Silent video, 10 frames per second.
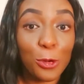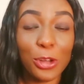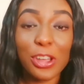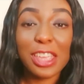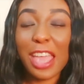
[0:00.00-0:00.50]

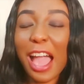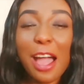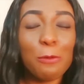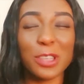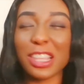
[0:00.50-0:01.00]
Yeah, we
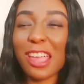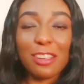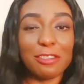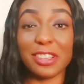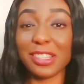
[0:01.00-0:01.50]
take
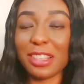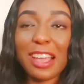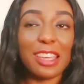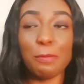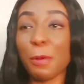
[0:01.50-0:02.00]
risk. Like
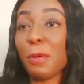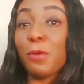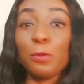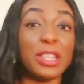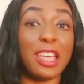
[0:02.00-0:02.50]
Igbo people, we
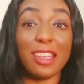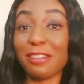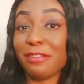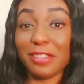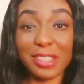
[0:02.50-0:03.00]
take
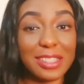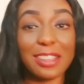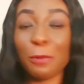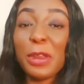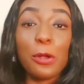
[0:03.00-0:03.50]
risk. When
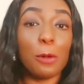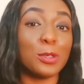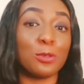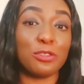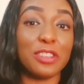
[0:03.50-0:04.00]
it comes to
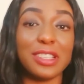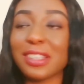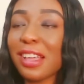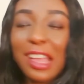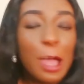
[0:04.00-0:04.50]
risk,
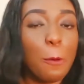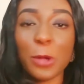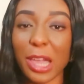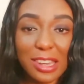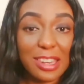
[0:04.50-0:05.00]
we are there.